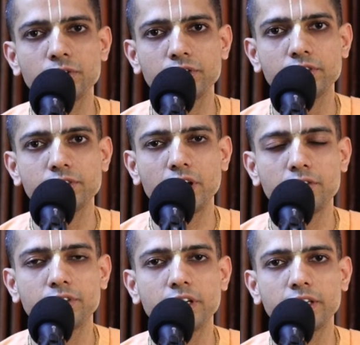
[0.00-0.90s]
process
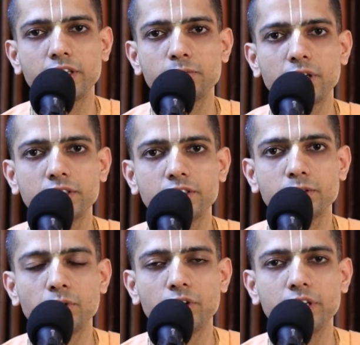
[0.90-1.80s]
after taking bath in
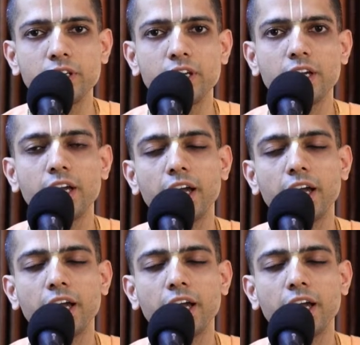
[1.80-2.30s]
the morning